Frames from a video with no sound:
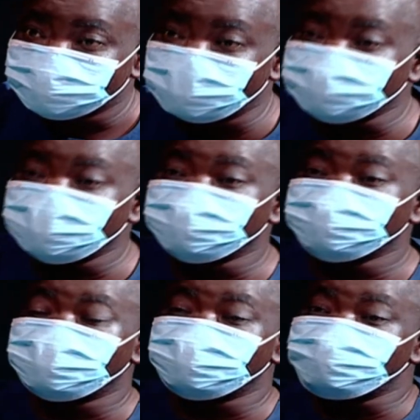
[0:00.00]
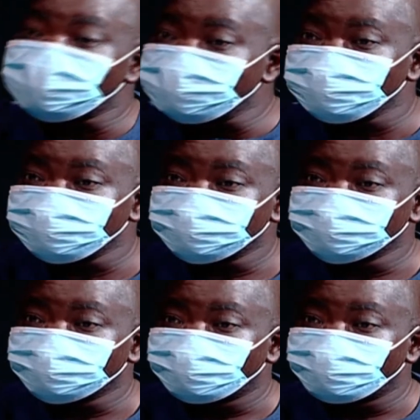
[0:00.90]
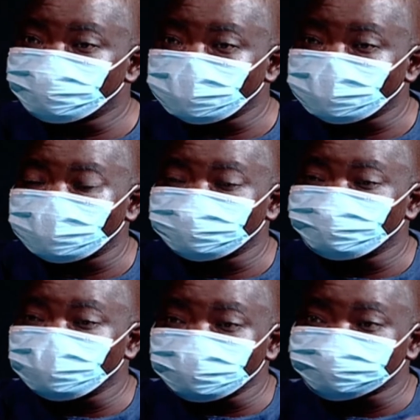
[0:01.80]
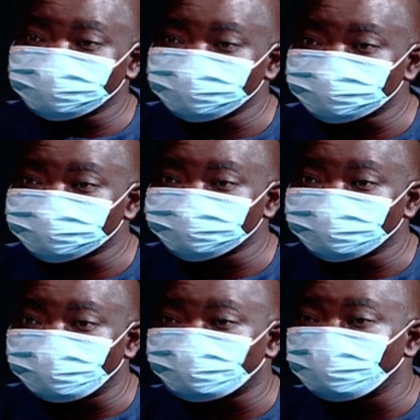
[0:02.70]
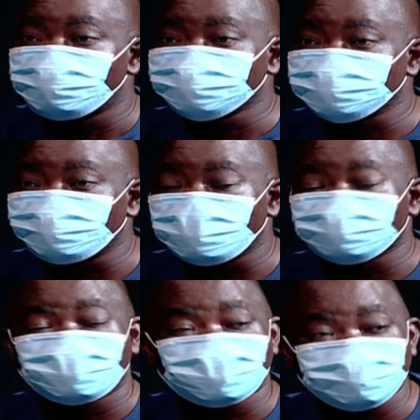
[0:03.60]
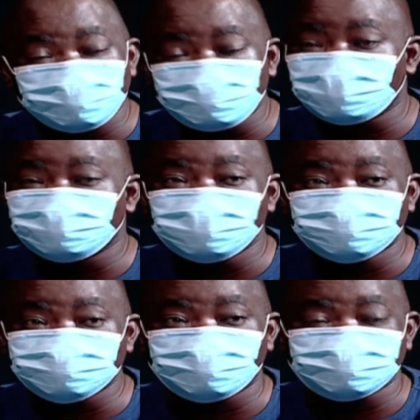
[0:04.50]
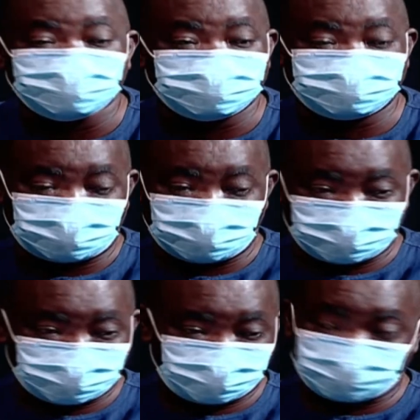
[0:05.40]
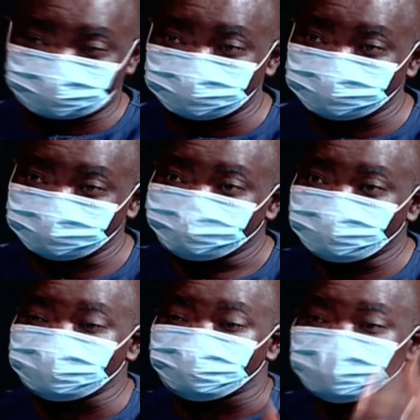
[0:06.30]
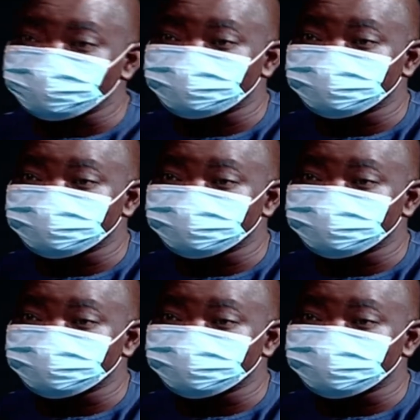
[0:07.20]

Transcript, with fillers: And then the remaining were at the various stages of completion. In fact, I remember 90 was just around the 14, but the rest,